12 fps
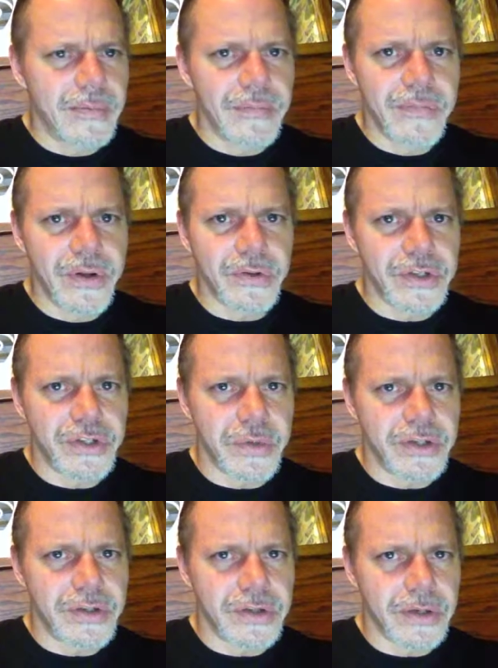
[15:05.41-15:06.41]
those
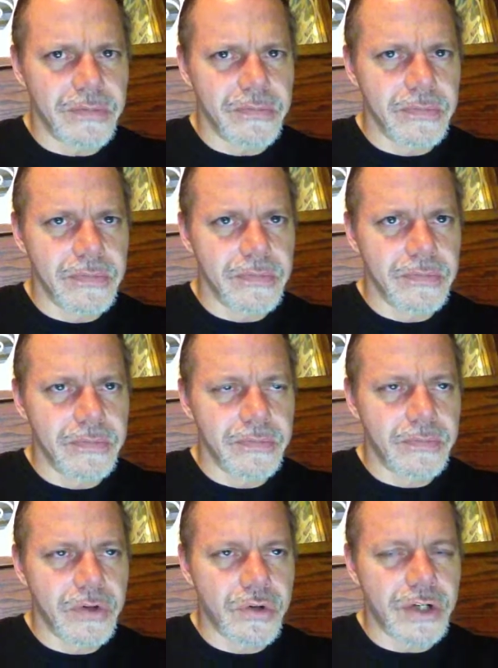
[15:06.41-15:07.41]
situations are
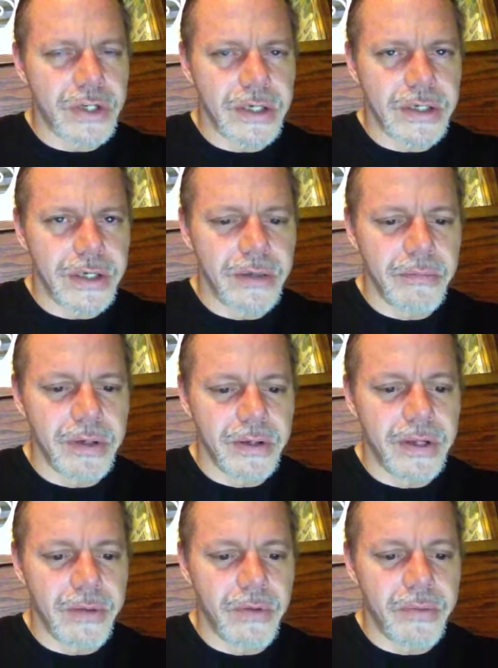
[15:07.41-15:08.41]
crushing to him, but
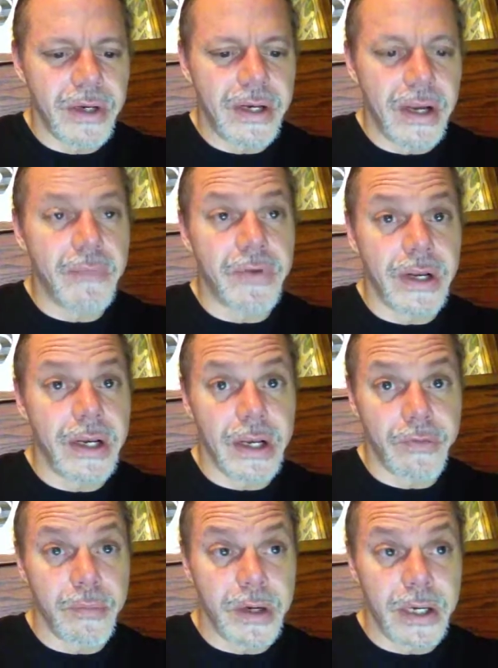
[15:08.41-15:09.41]
they were pretty damn funny to
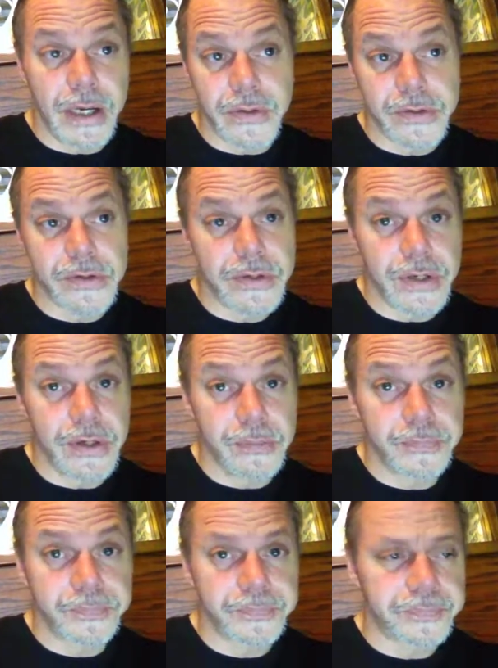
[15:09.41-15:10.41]
everybody else, so
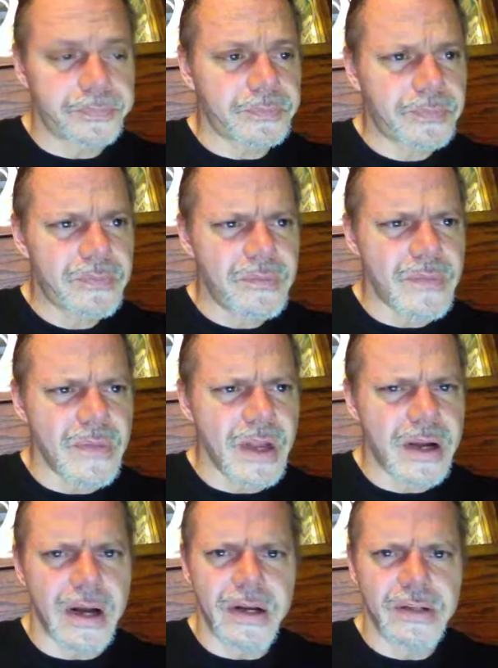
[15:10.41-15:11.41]

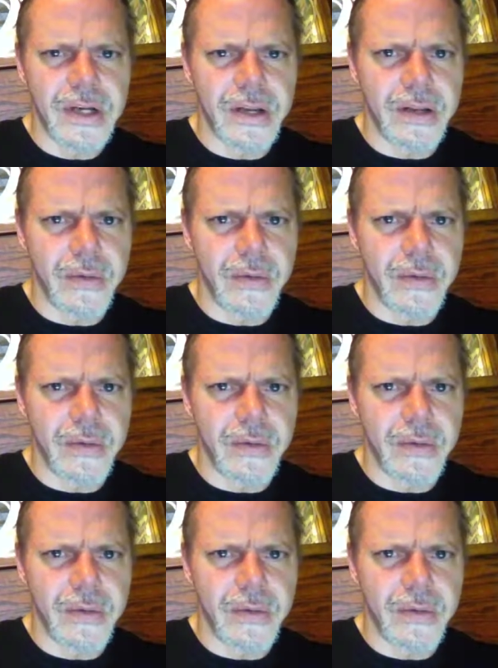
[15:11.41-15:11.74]
kind of sad.